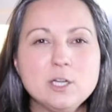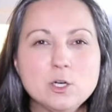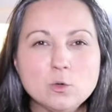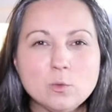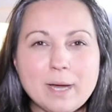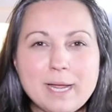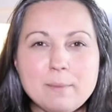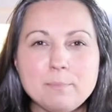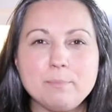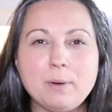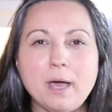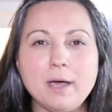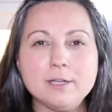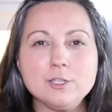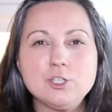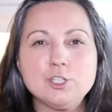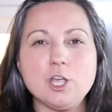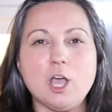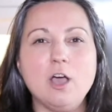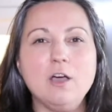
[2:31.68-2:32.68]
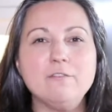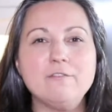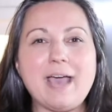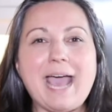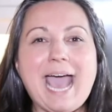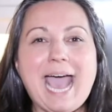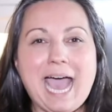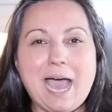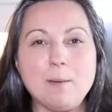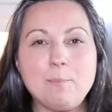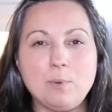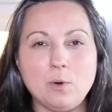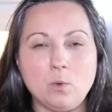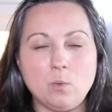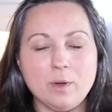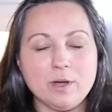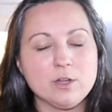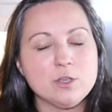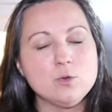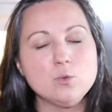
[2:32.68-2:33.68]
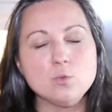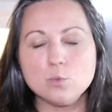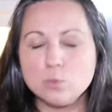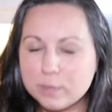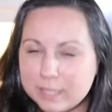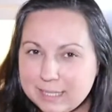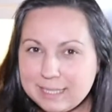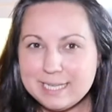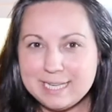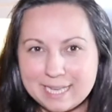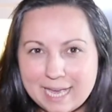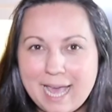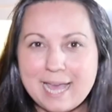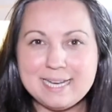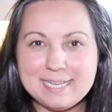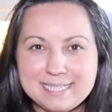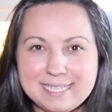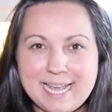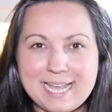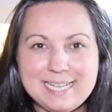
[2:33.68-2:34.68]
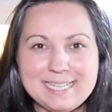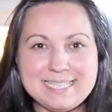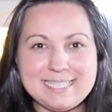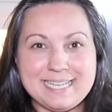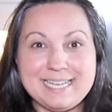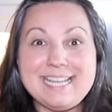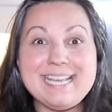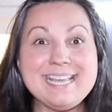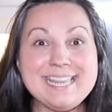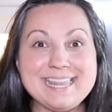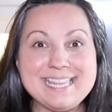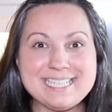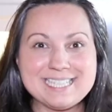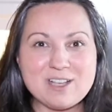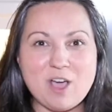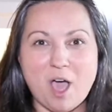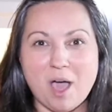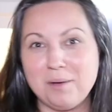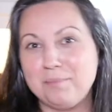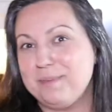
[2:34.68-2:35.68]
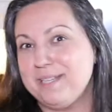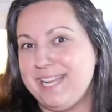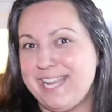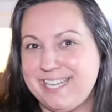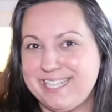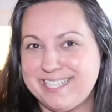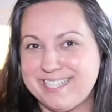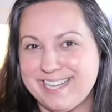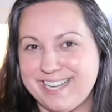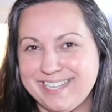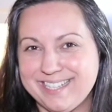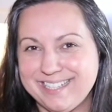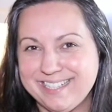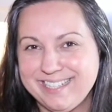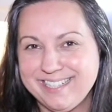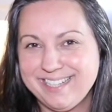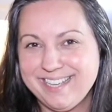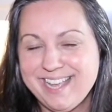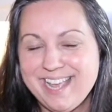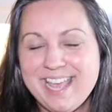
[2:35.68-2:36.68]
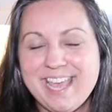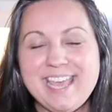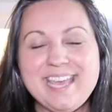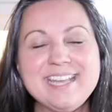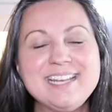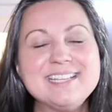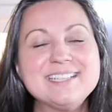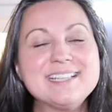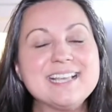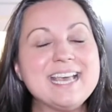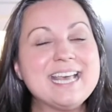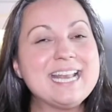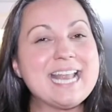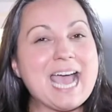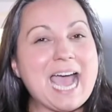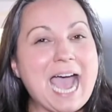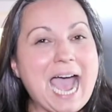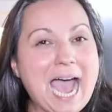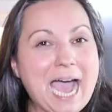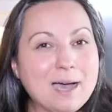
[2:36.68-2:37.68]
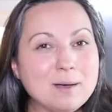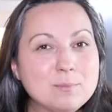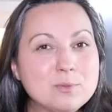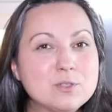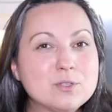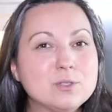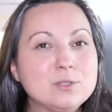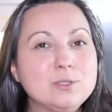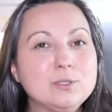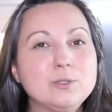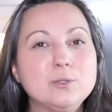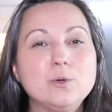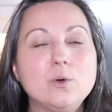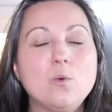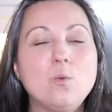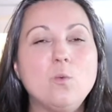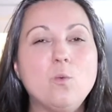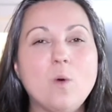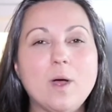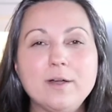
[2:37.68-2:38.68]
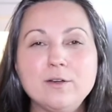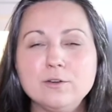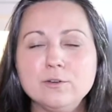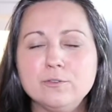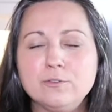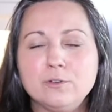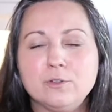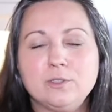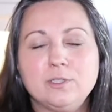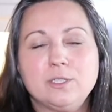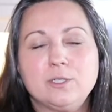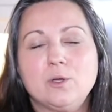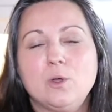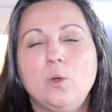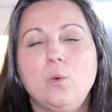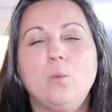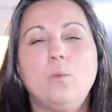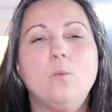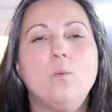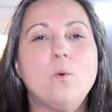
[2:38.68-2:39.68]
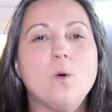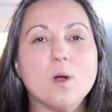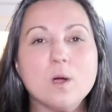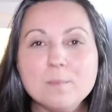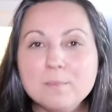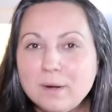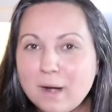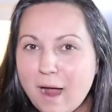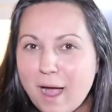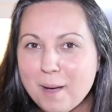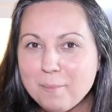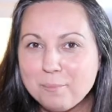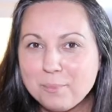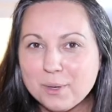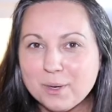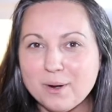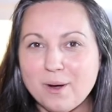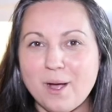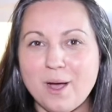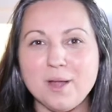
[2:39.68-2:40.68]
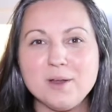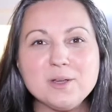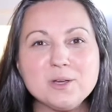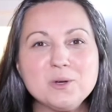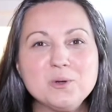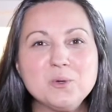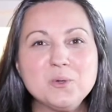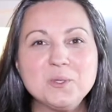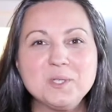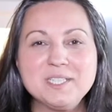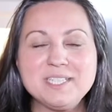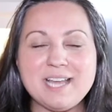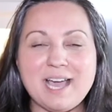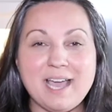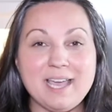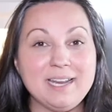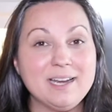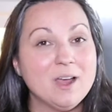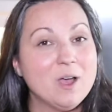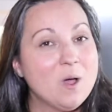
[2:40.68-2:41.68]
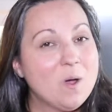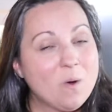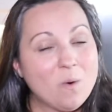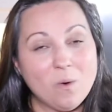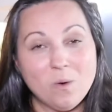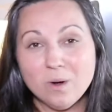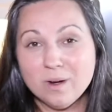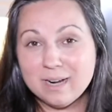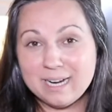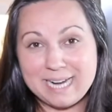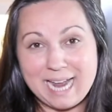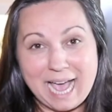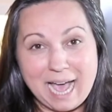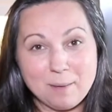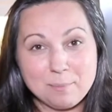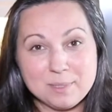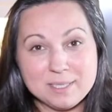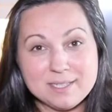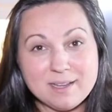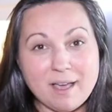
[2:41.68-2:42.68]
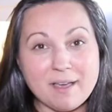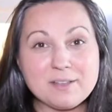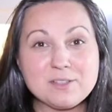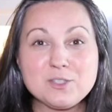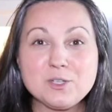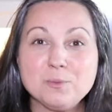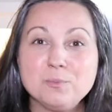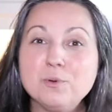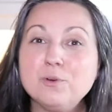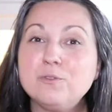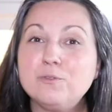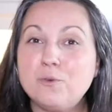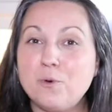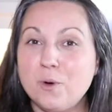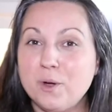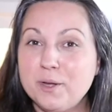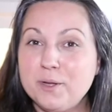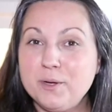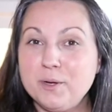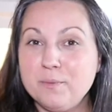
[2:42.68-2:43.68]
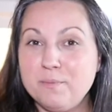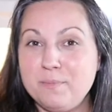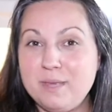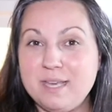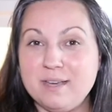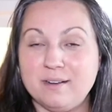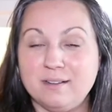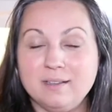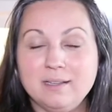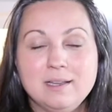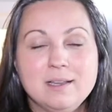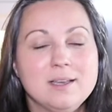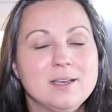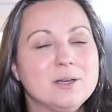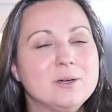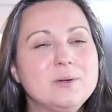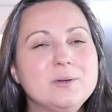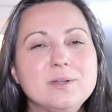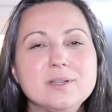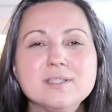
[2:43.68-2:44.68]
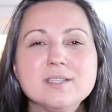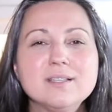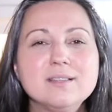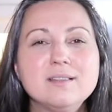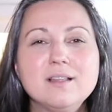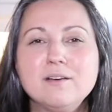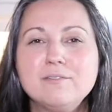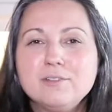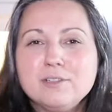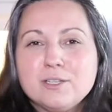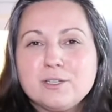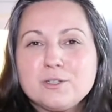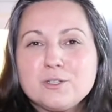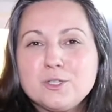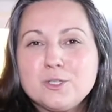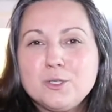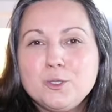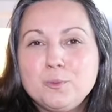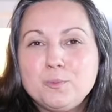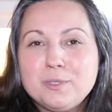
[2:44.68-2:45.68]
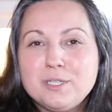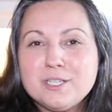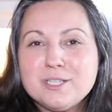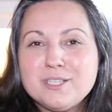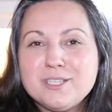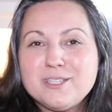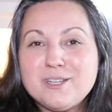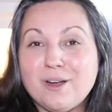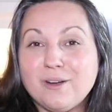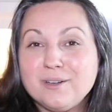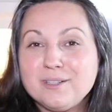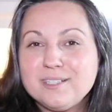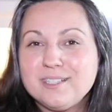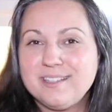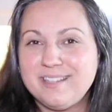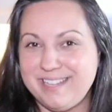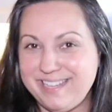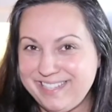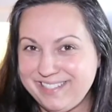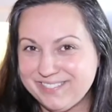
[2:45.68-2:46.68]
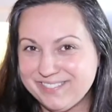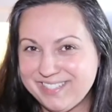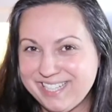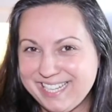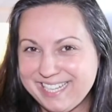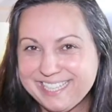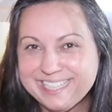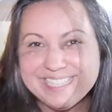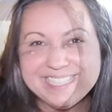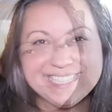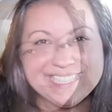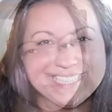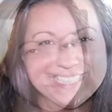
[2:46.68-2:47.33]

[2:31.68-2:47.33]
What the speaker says: great punch of apple where you really can taste it in this combination. It is an absolute wonderful little warmer-upper on a cool night or an appetizer before your meal. Who doesn't love a little soup to start the evening?